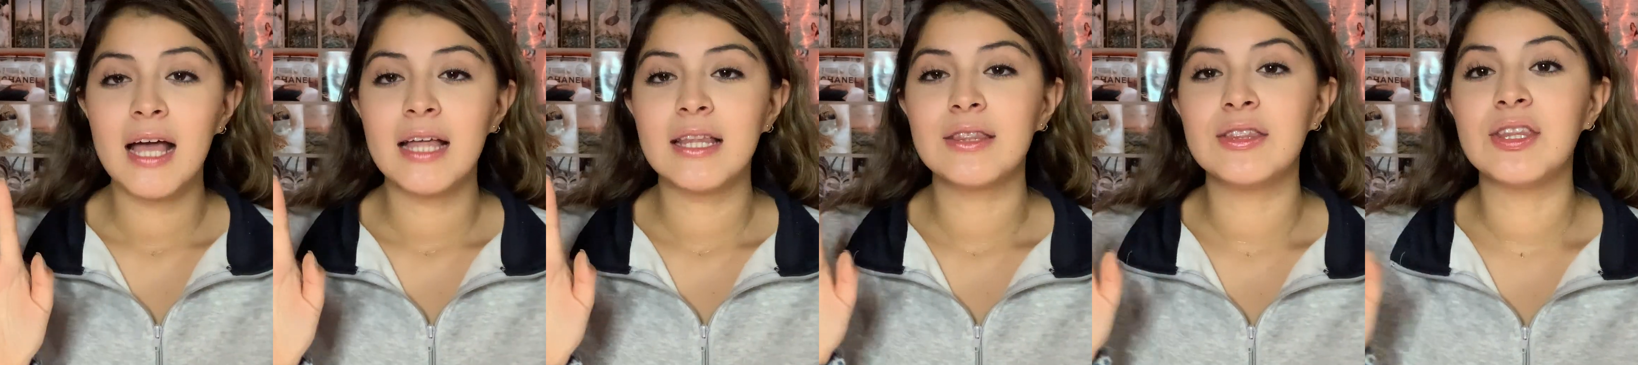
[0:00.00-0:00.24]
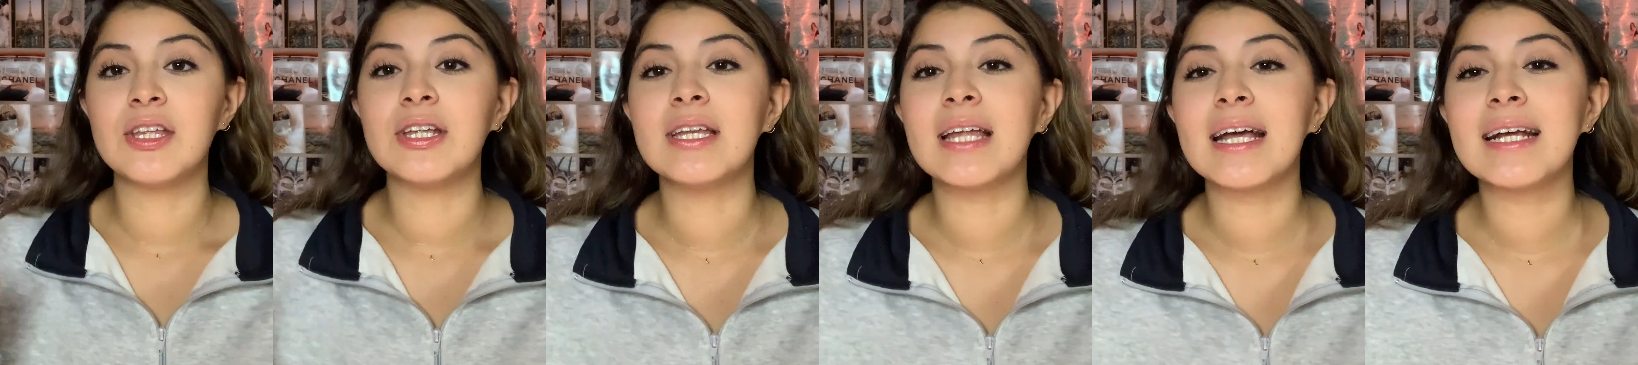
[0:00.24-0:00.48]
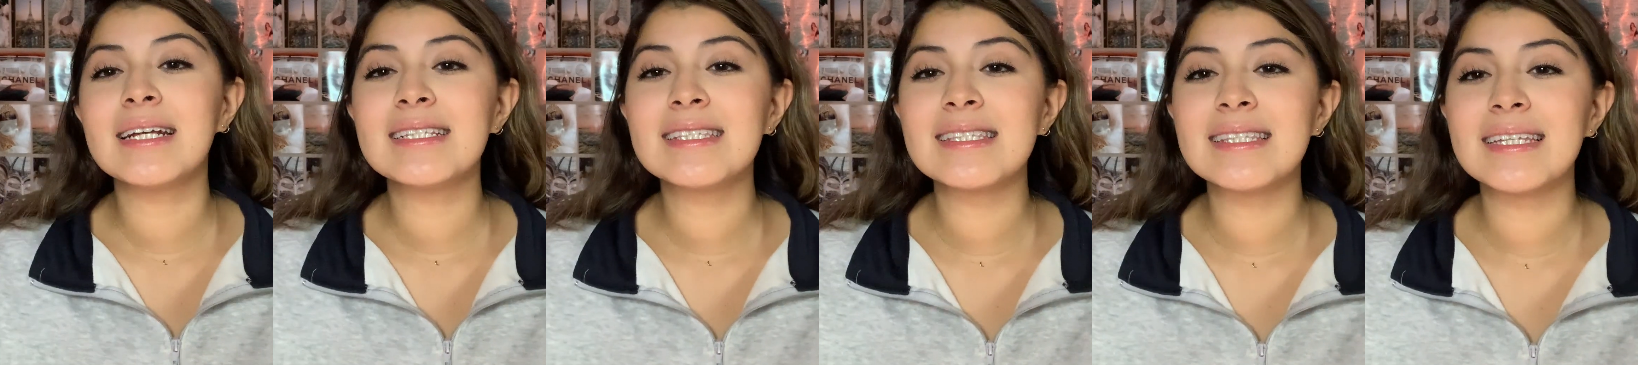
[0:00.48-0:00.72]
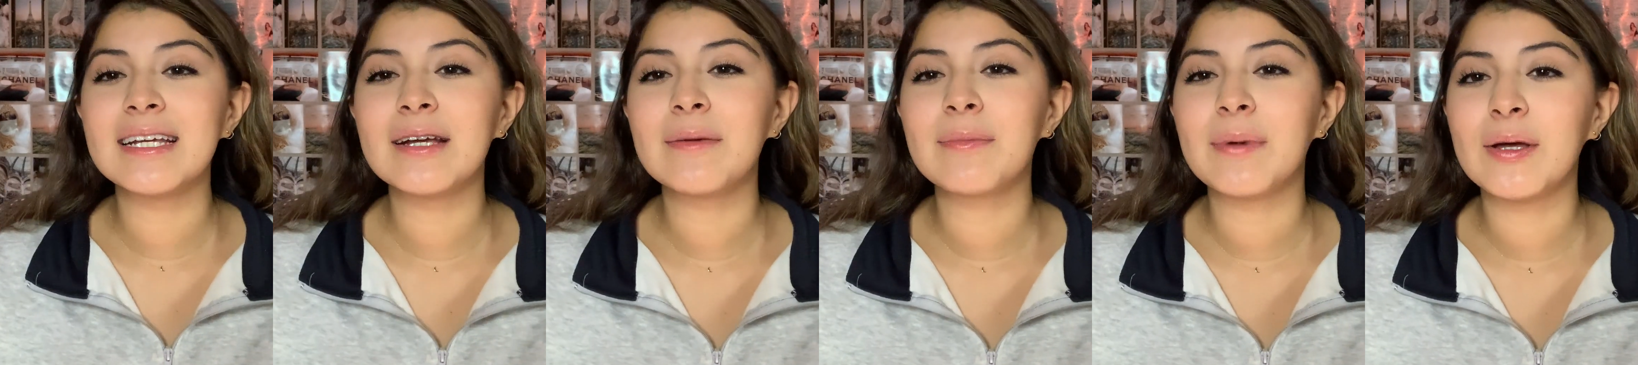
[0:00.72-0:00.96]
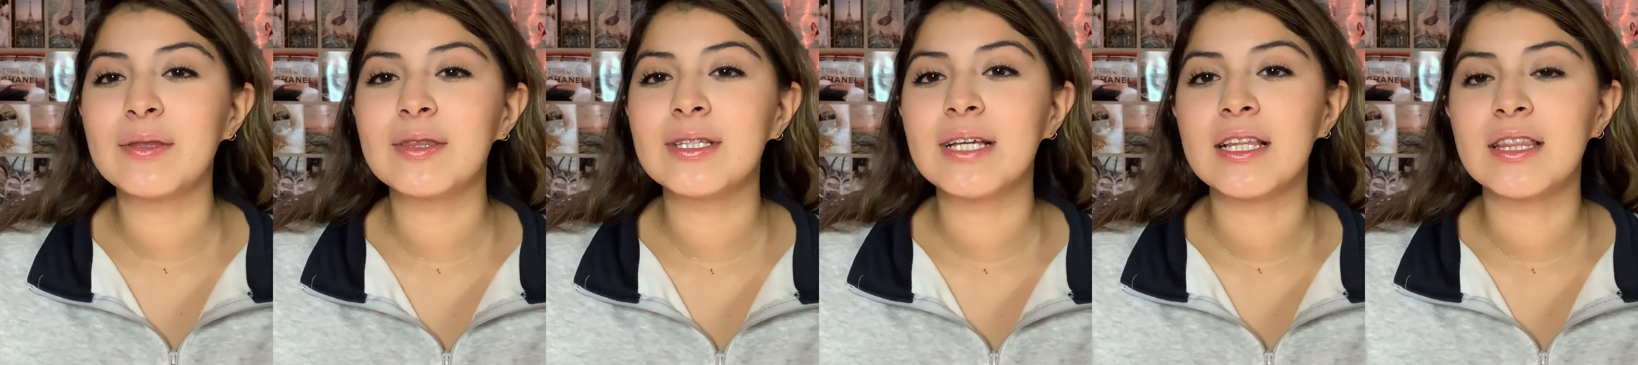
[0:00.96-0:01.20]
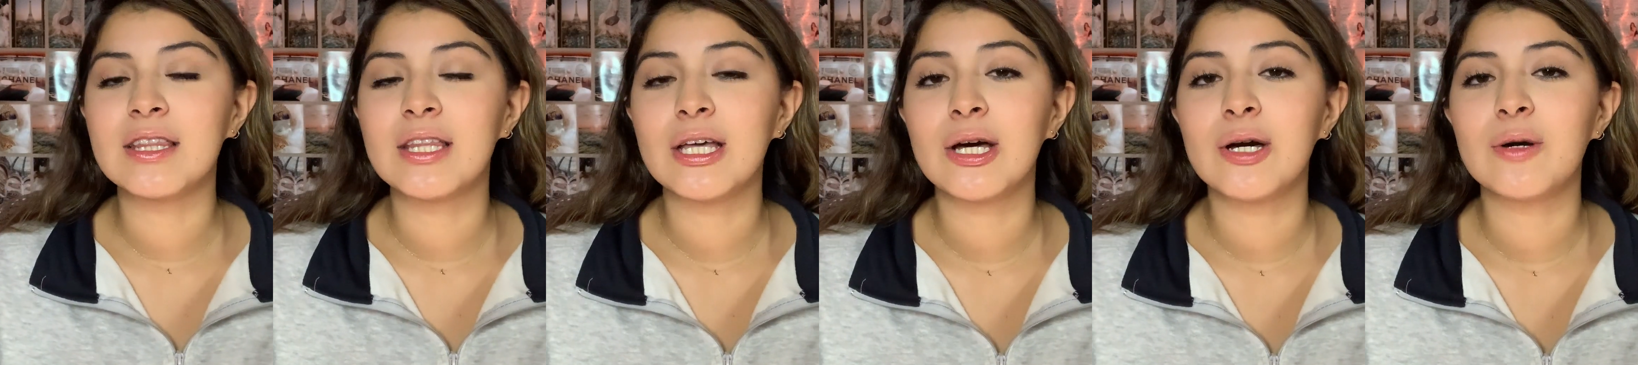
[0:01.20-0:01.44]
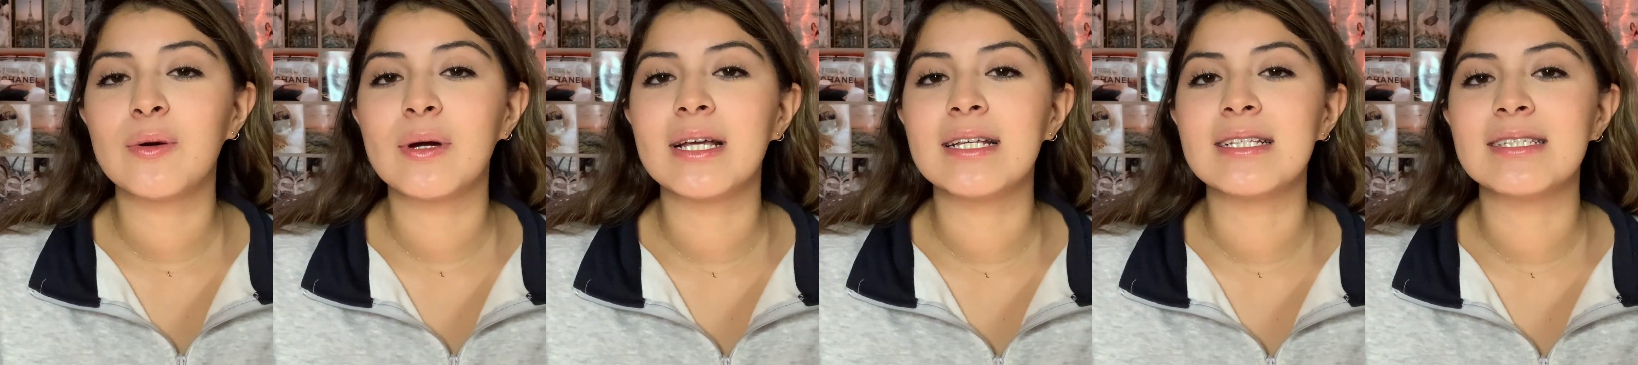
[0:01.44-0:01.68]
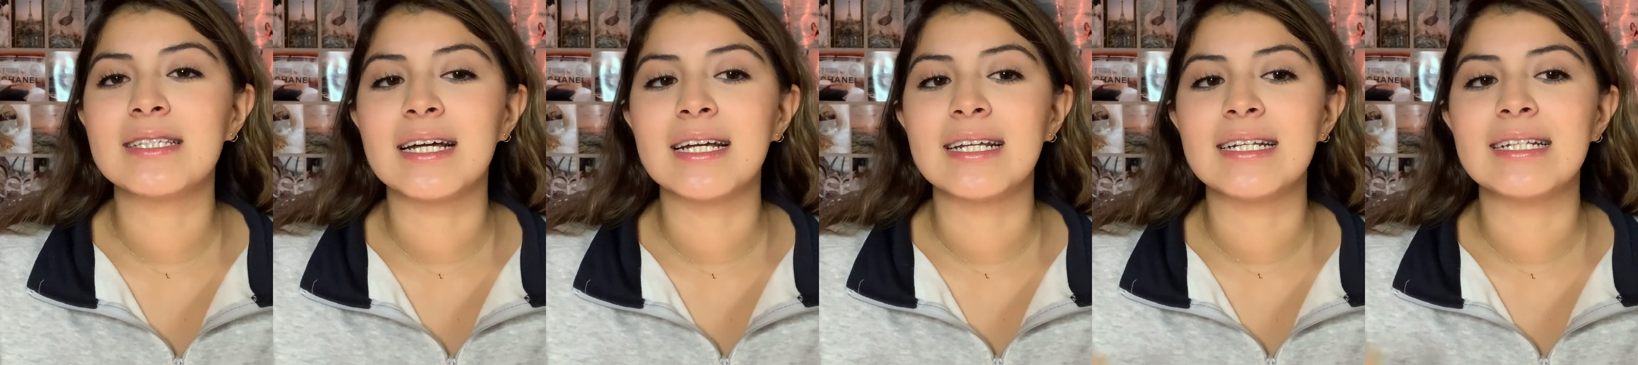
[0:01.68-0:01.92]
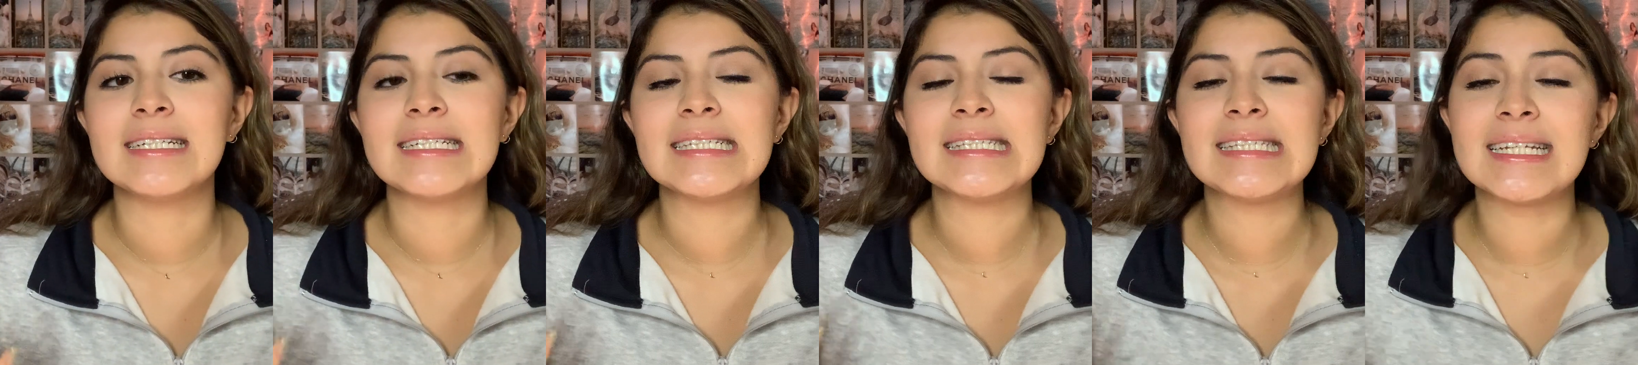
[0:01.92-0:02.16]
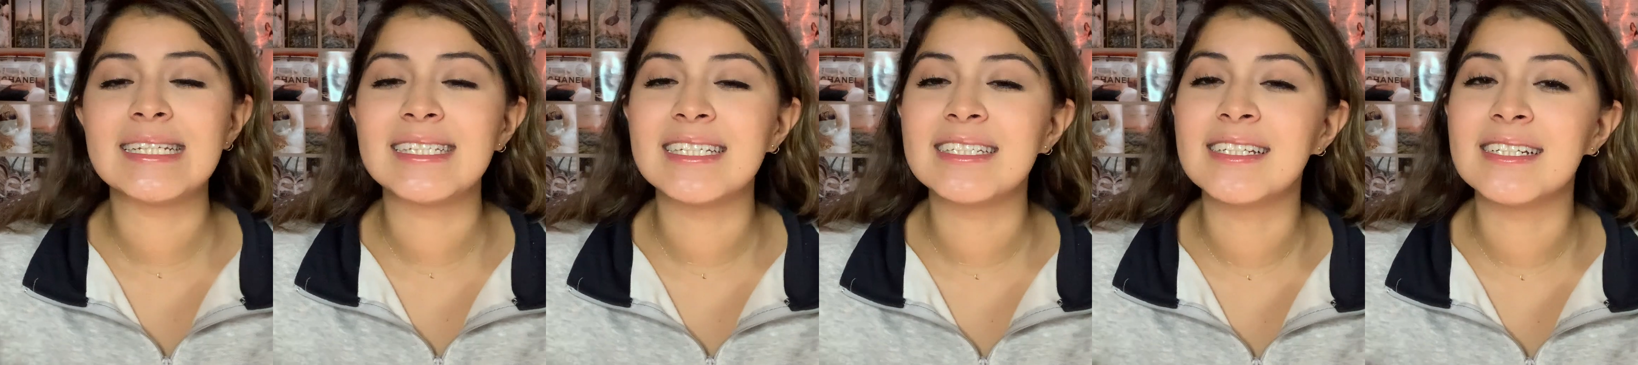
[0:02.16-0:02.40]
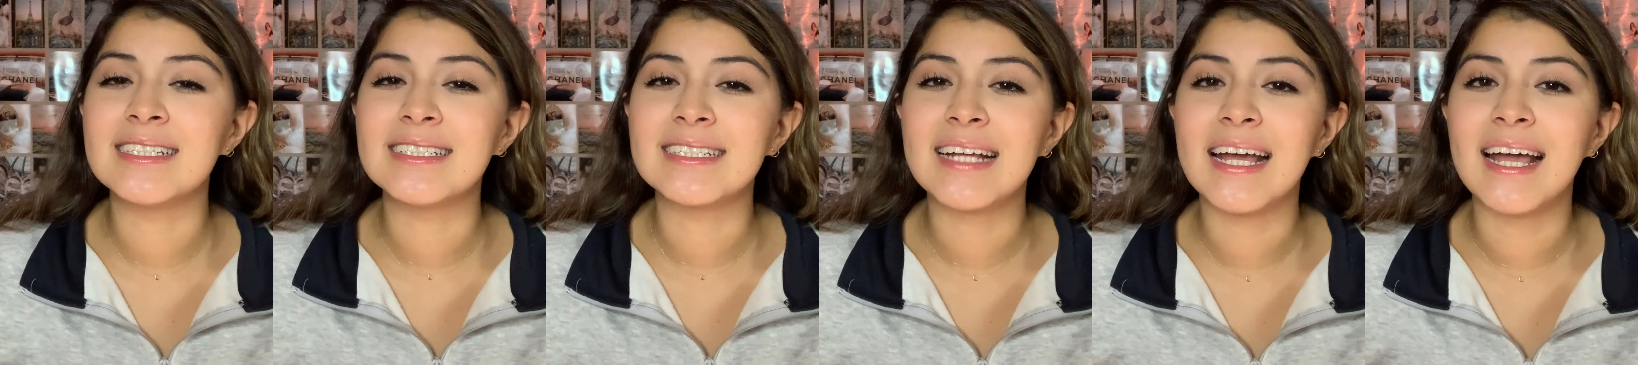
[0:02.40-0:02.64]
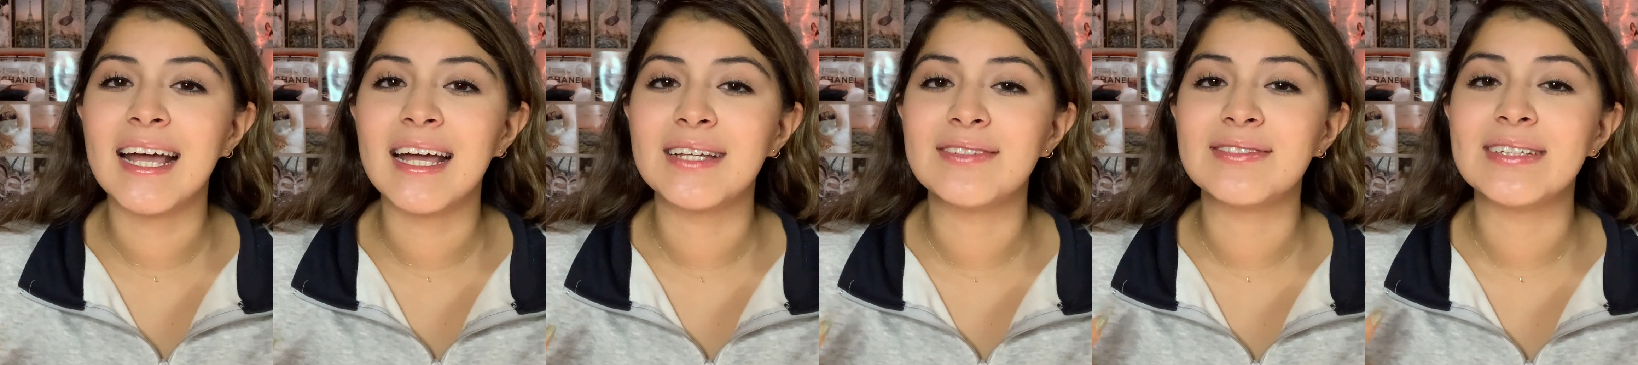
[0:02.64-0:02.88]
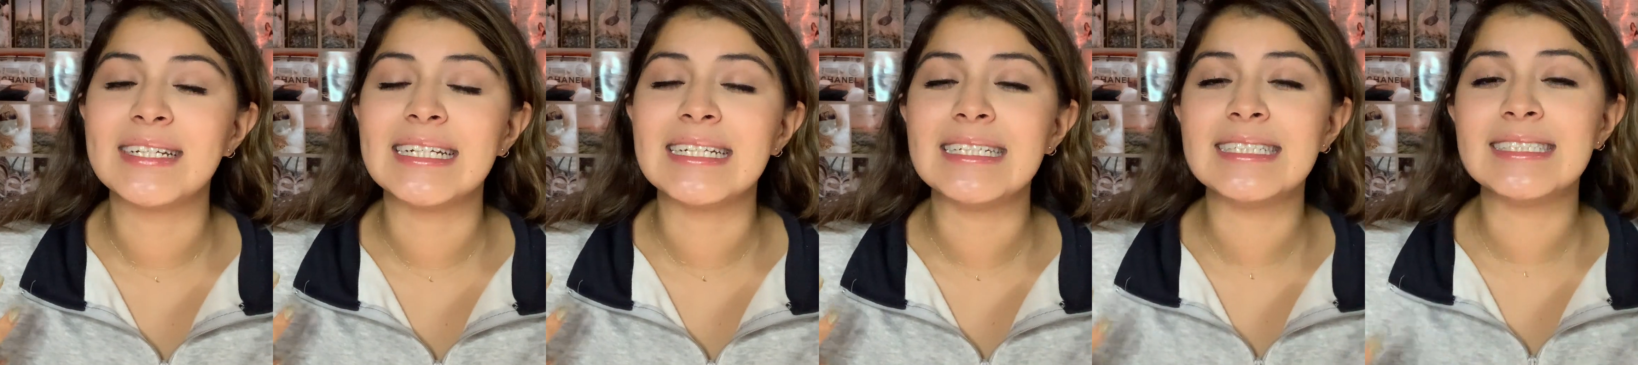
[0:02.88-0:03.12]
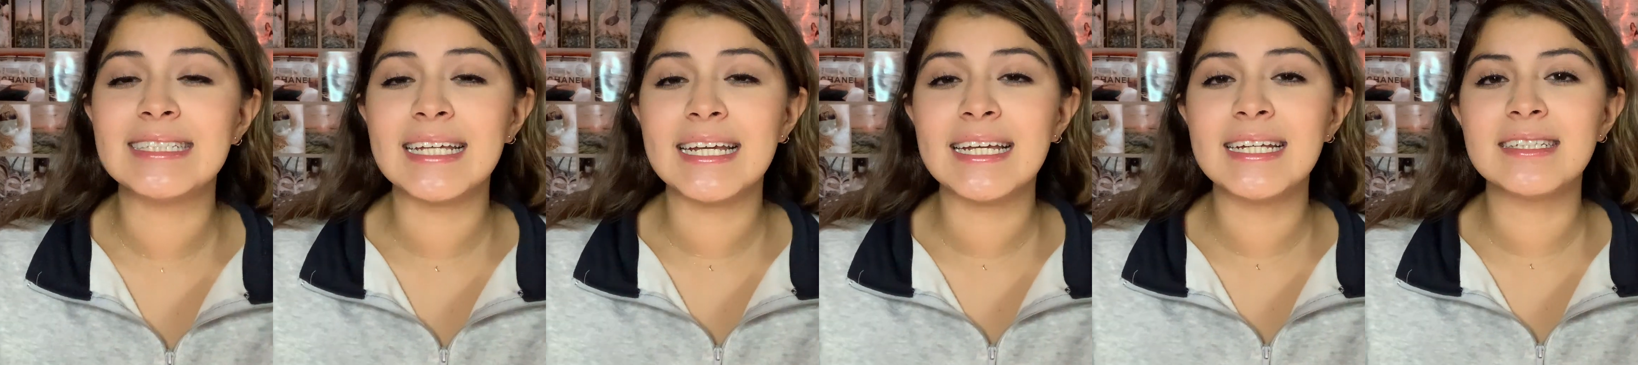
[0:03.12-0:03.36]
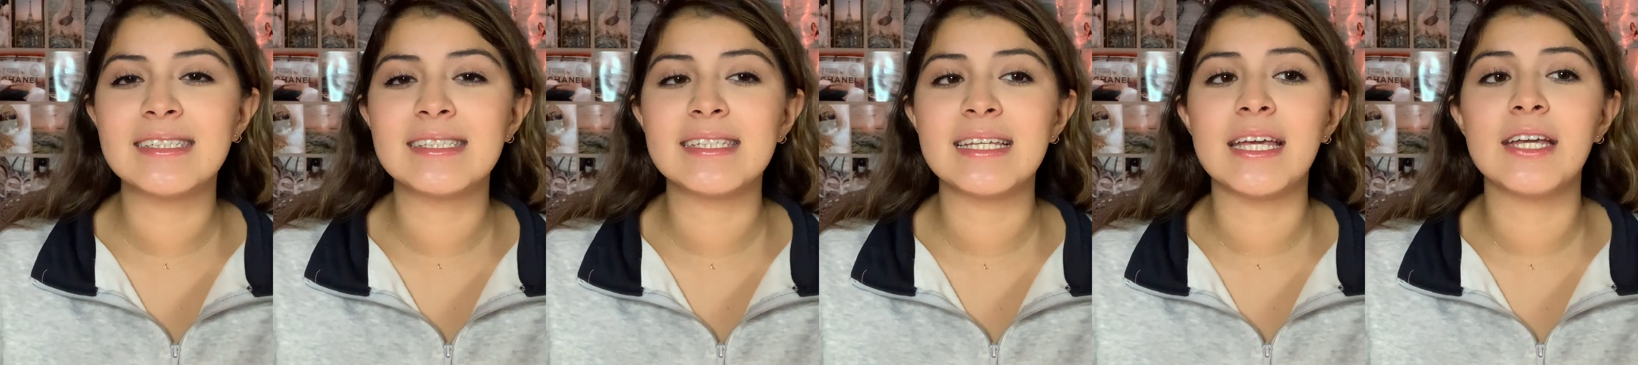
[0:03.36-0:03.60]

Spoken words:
The nice thing about that though is that since it doesn't have any dates,